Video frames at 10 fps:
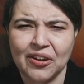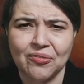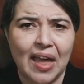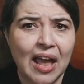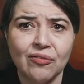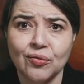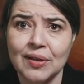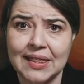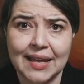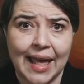out of
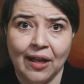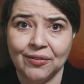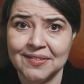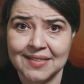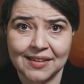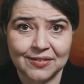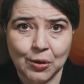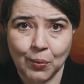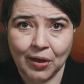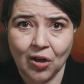everything else that is
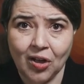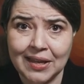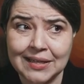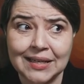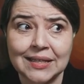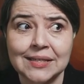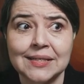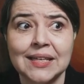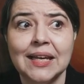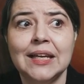going on
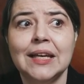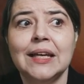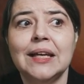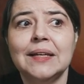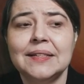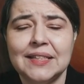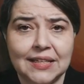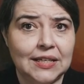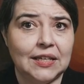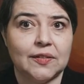is
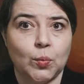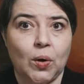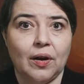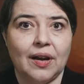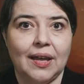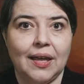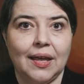tedious work.